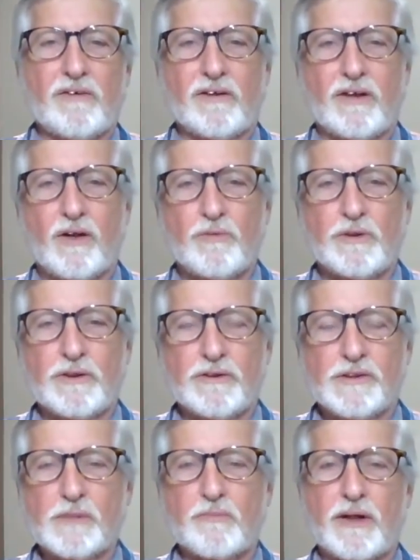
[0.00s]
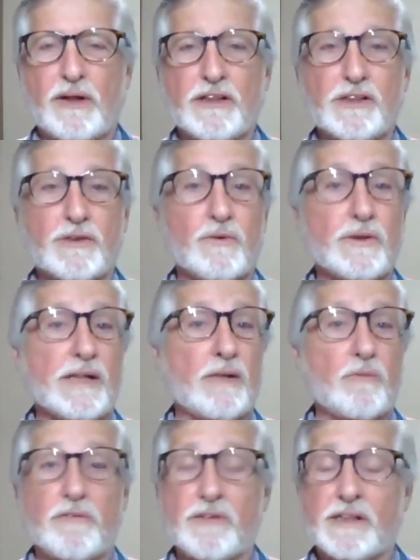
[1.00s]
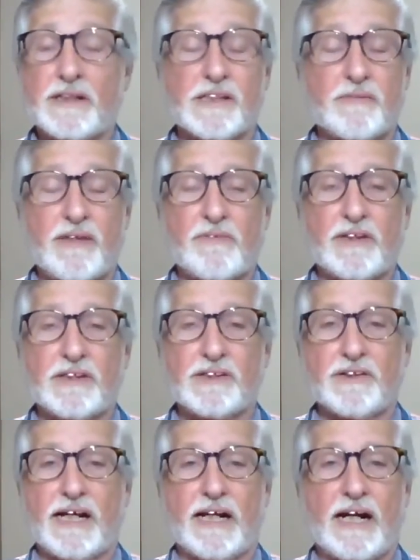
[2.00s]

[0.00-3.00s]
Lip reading: that COVID could spread in the schools, and we've seen some evidence of that.